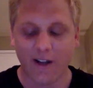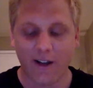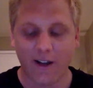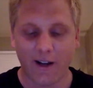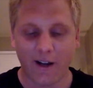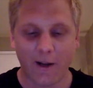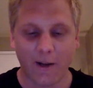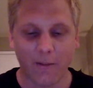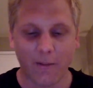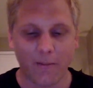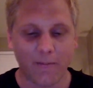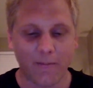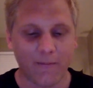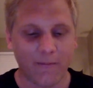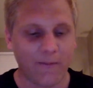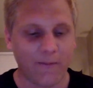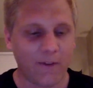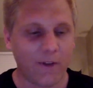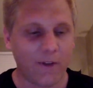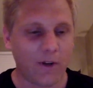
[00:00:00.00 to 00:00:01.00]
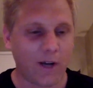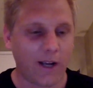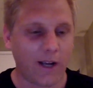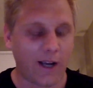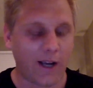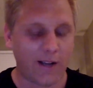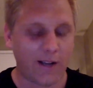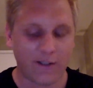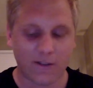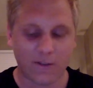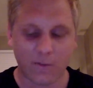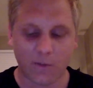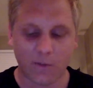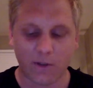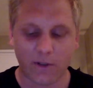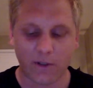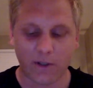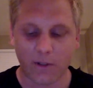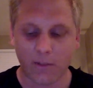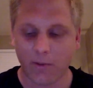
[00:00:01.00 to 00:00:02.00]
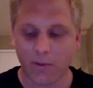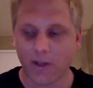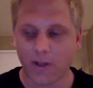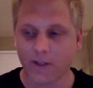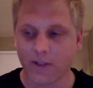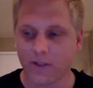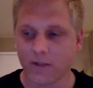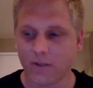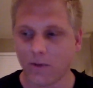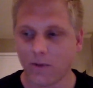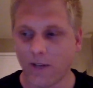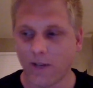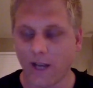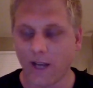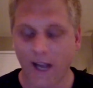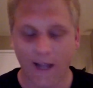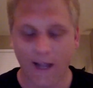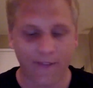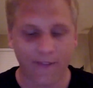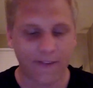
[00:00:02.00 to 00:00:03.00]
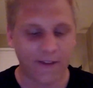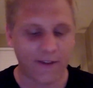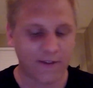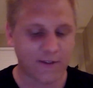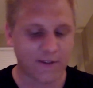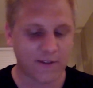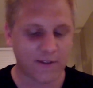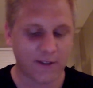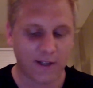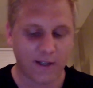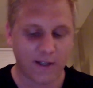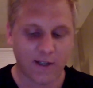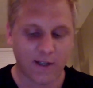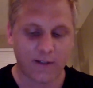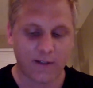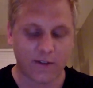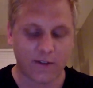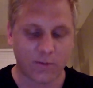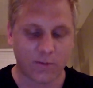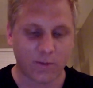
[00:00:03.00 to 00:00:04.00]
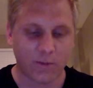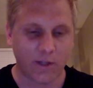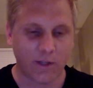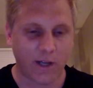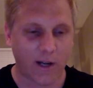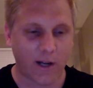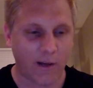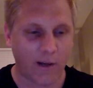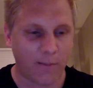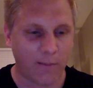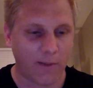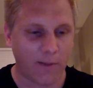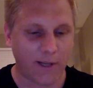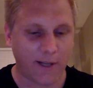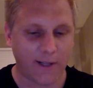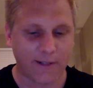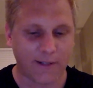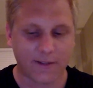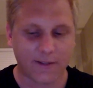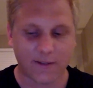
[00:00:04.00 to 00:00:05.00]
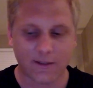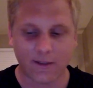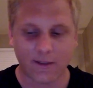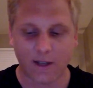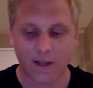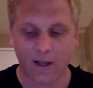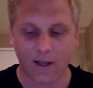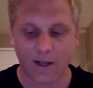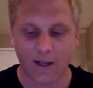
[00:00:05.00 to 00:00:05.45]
I just worked on a project where they had this really complex